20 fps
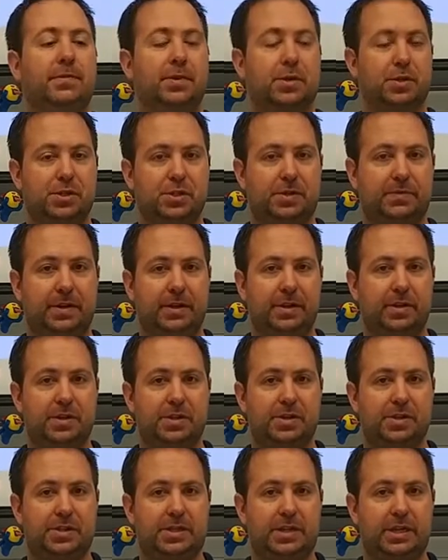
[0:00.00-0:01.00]
first finger
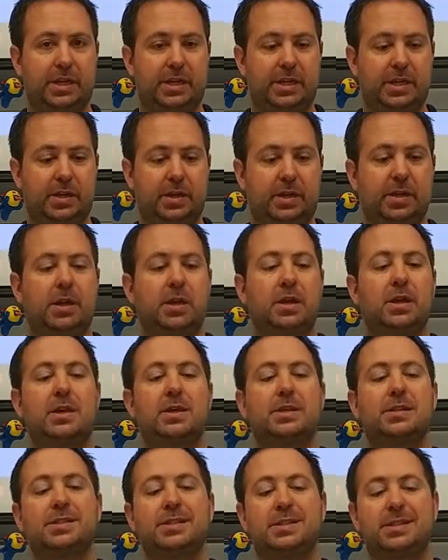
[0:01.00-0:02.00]
is D,
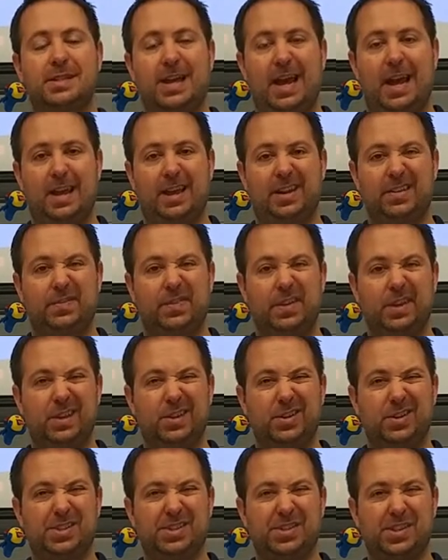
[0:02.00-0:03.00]
second
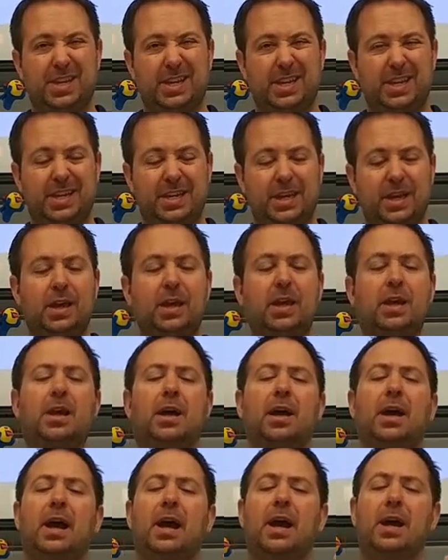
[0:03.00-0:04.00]
finger is E,
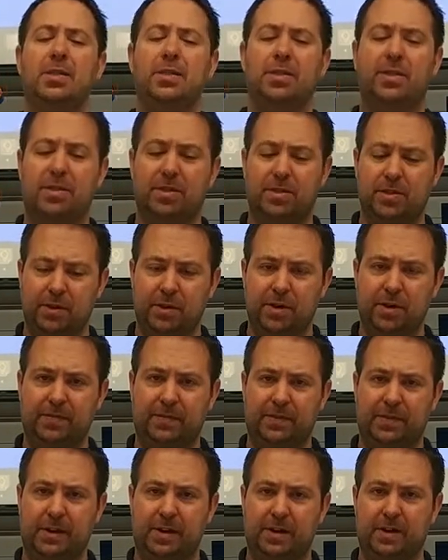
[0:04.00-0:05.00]
and third
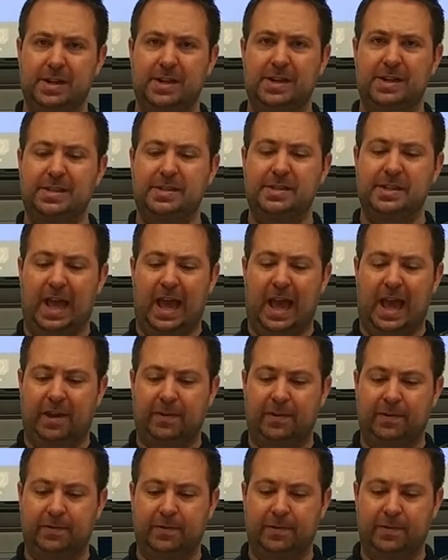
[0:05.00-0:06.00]
finger is
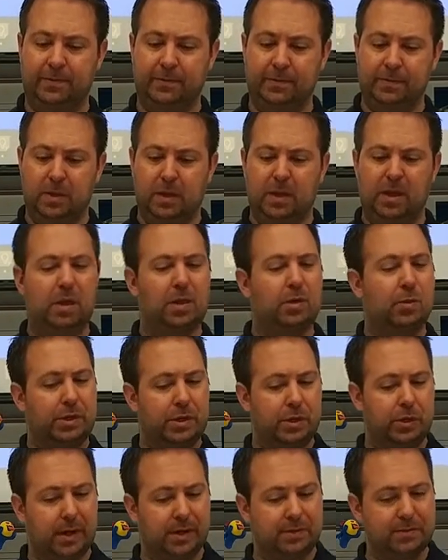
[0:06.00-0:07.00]
F. We
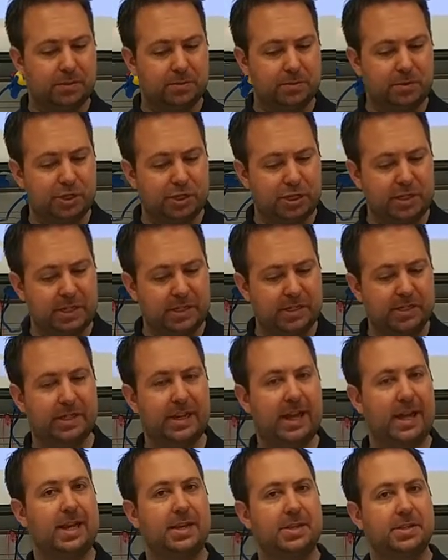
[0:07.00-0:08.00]
do have some G's
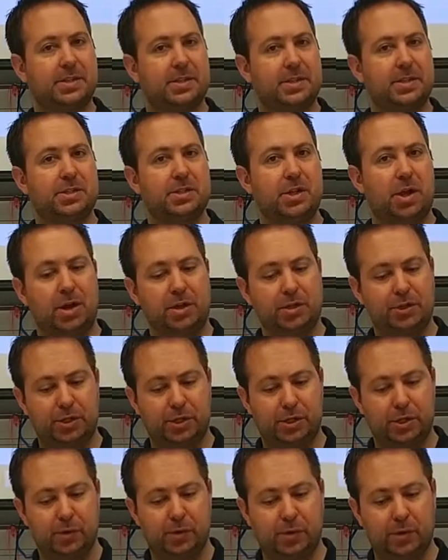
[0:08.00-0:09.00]
and A's in this song
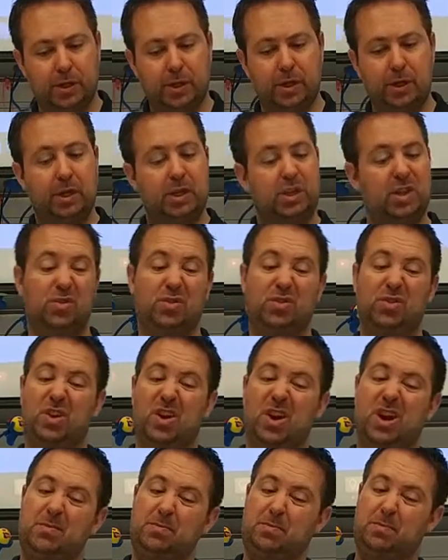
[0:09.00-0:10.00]
too. You
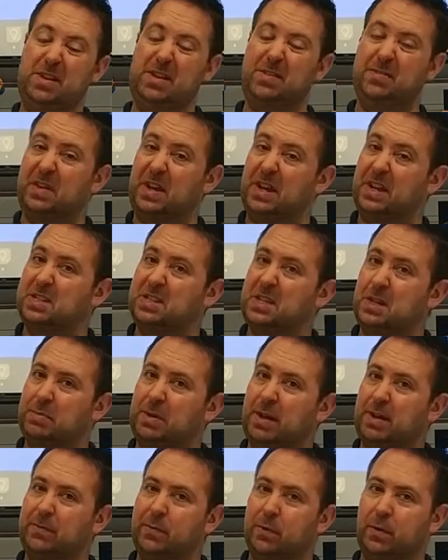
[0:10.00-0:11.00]
could be fancy and
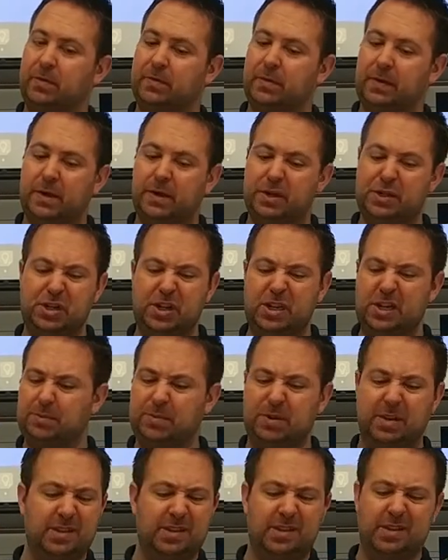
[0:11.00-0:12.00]
play fourth finger G,
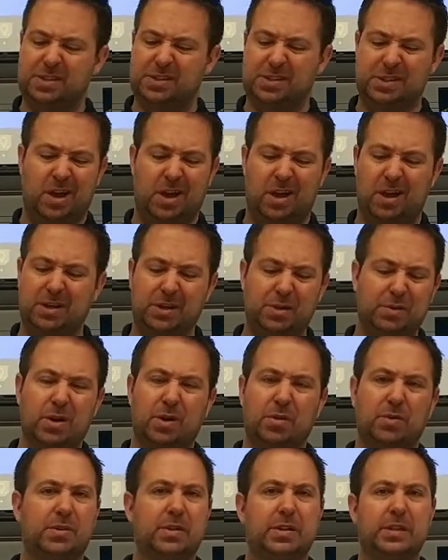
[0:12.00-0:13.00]
but in this song you
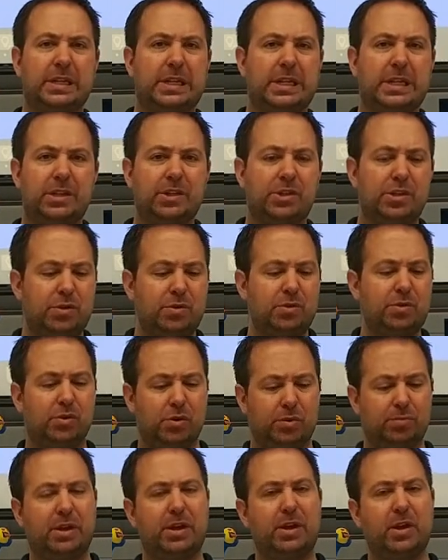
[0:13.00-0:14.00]
don't really need to. You
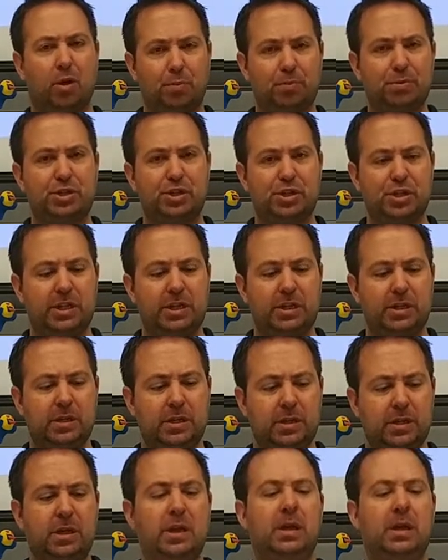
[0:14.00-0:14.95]
could play open G,